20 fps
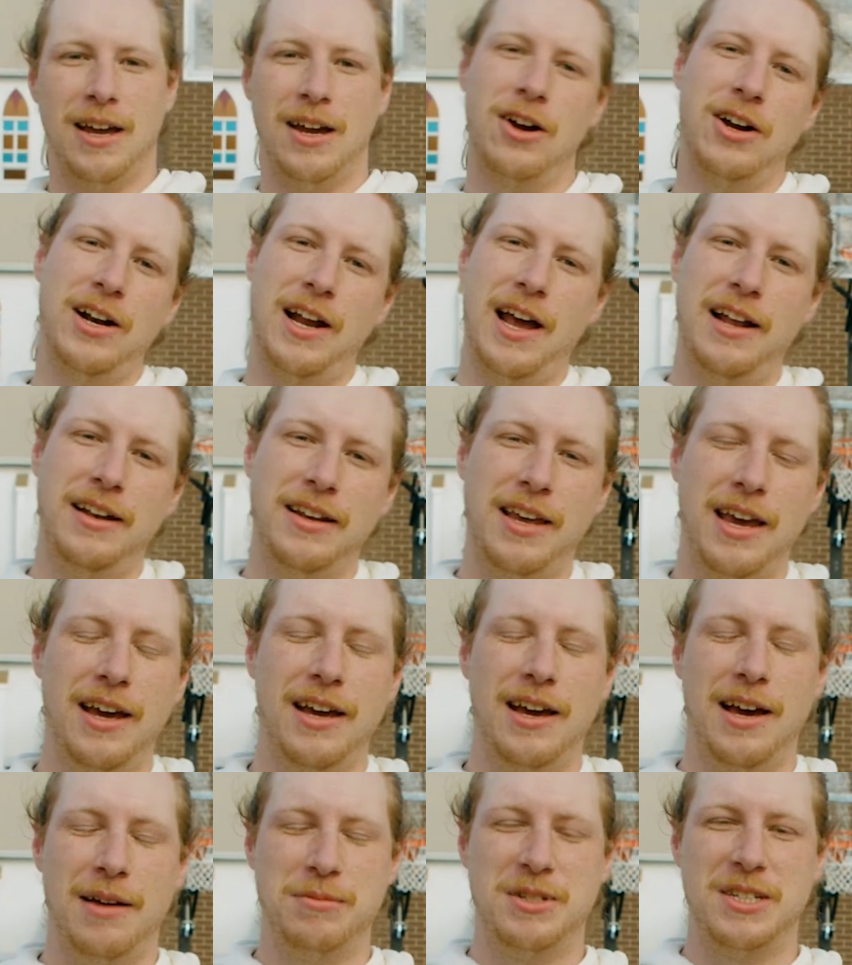Here at
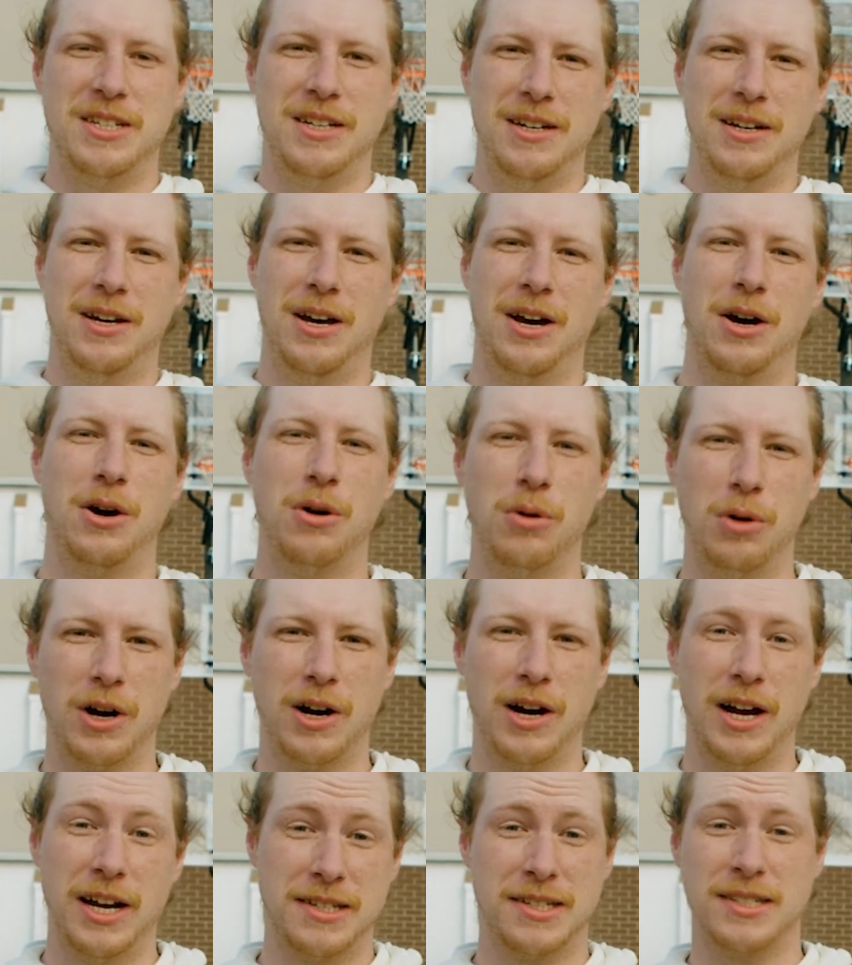NKMC,
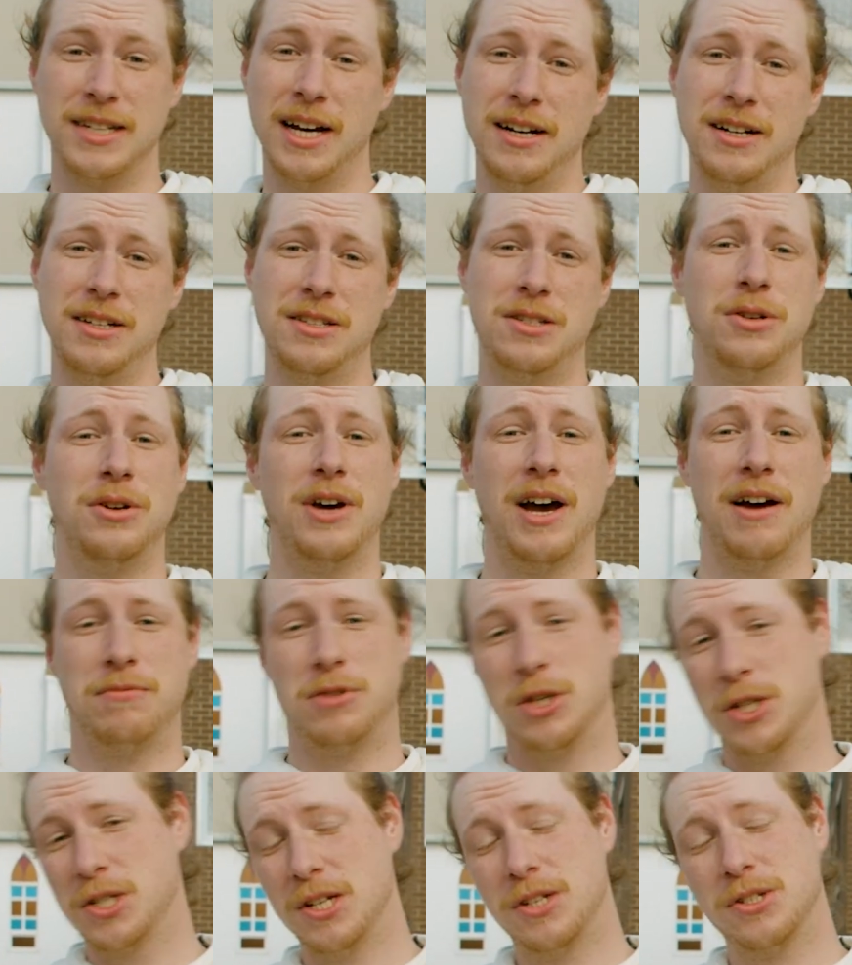we're excited to have
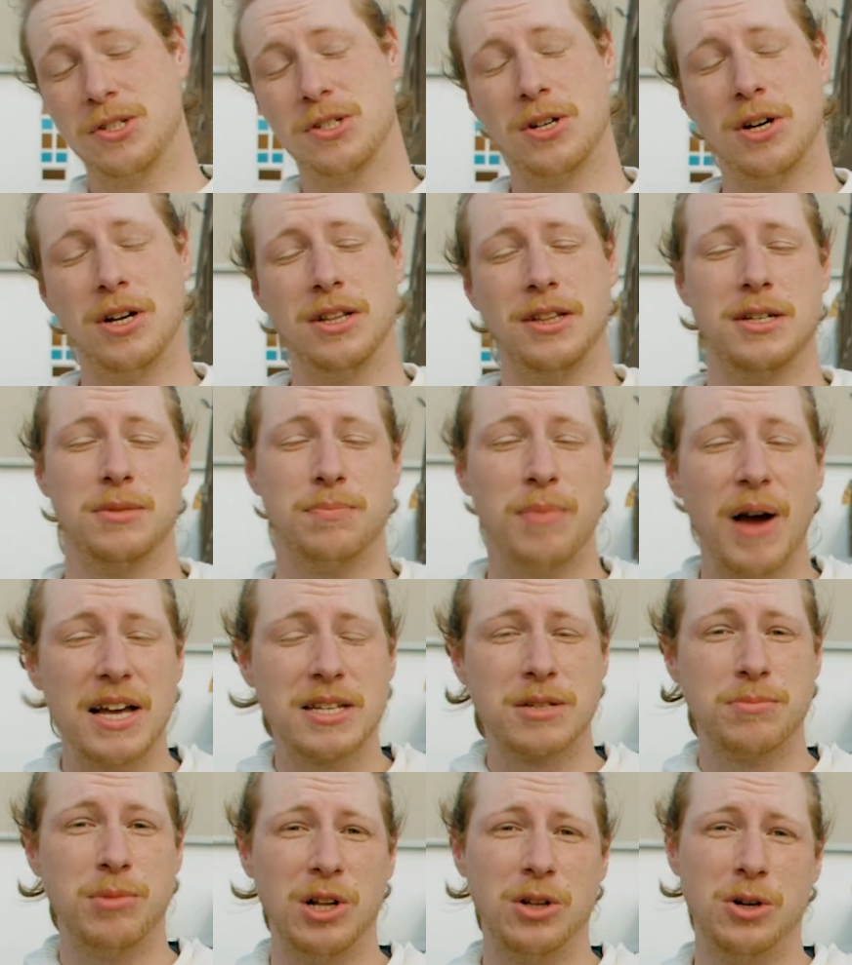just installed these
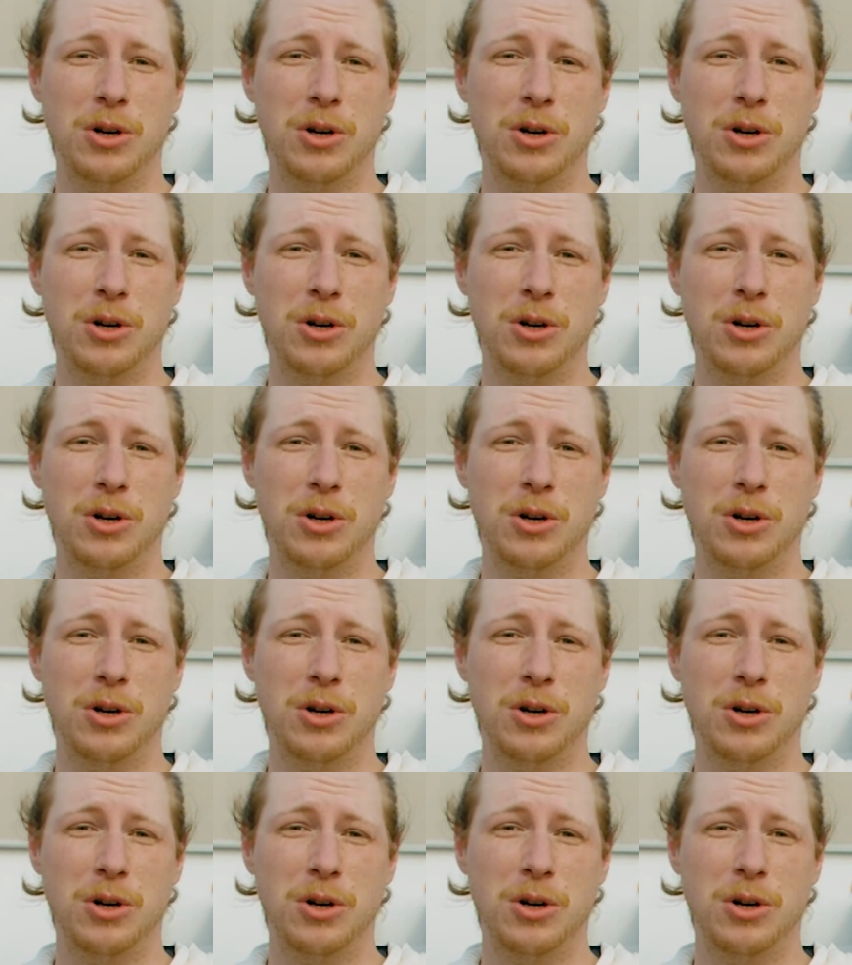basketball